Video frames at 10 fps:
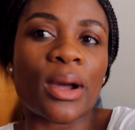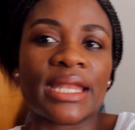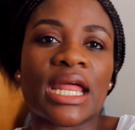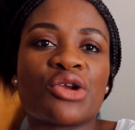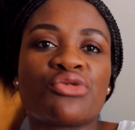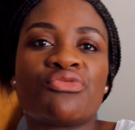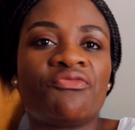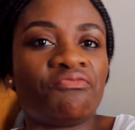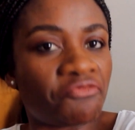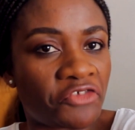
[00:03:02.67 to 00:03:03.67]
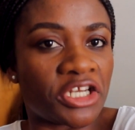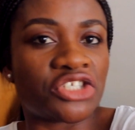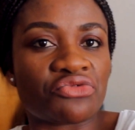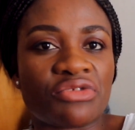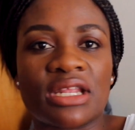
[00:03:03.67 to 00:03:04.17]
go ahead and
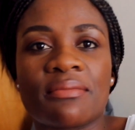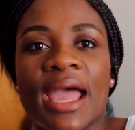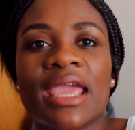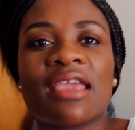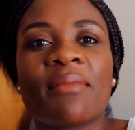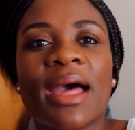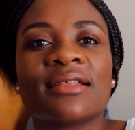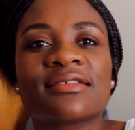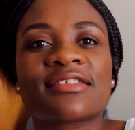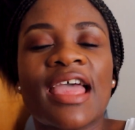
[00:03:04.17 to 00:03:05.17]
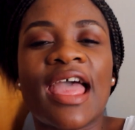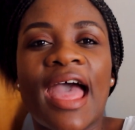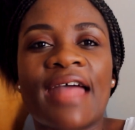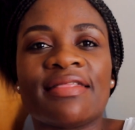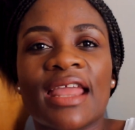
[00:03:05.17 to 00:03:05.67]
finish reading my emails,
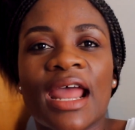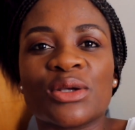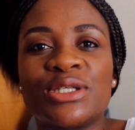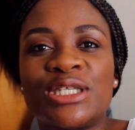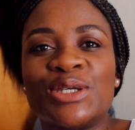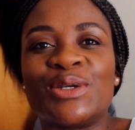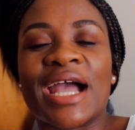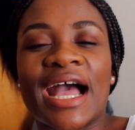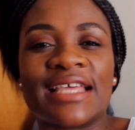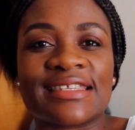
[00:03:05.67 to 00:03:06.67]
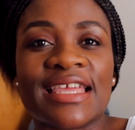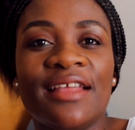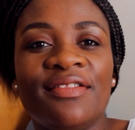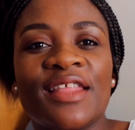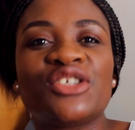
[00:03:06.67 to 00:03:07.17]
and then I'll see you guys
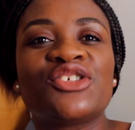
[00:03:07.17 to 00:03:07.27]
in the